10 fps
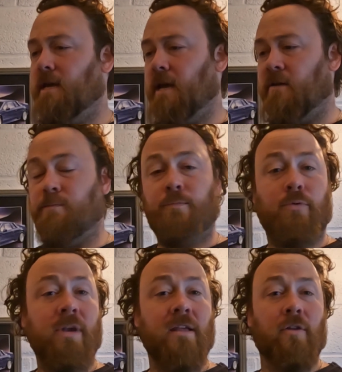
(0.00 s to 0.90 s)
It's
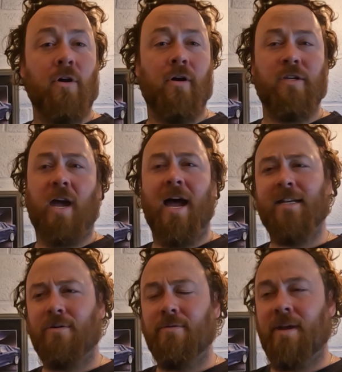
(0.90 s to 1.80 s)
pretty large. I
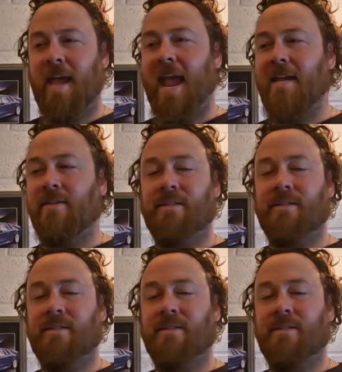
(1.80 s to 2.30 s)
don't hate